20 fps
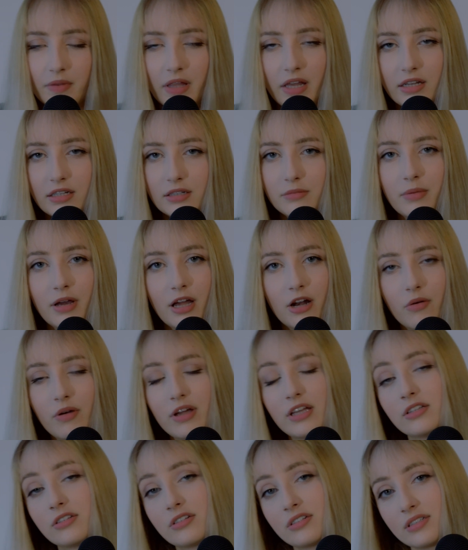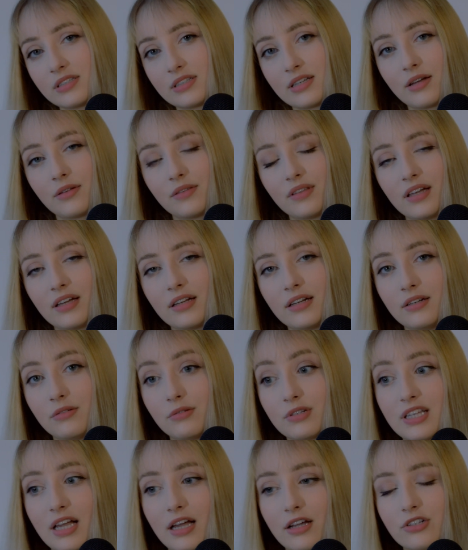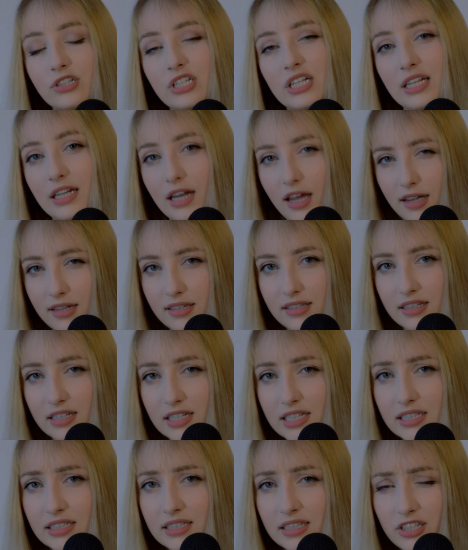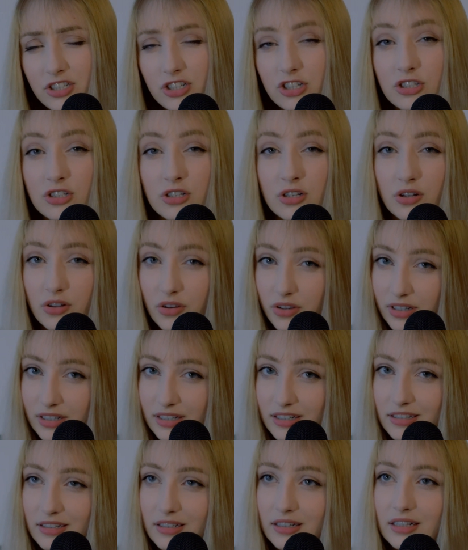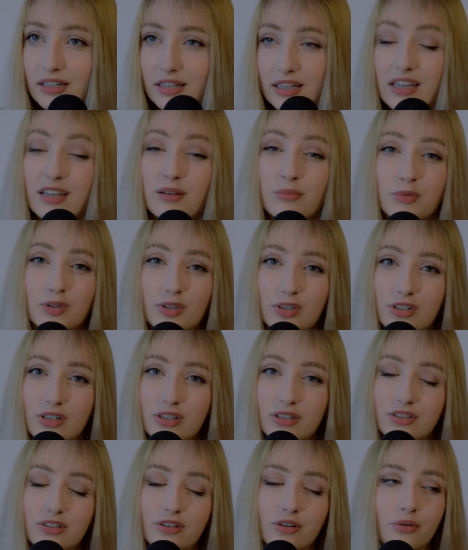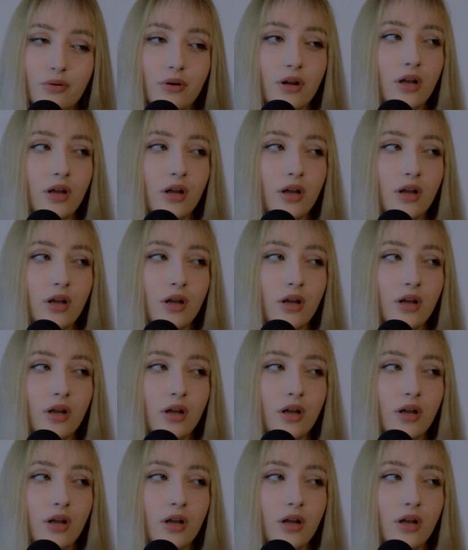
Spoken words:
And by the way, it turns out that it was actually an accident. It just looked like murder, so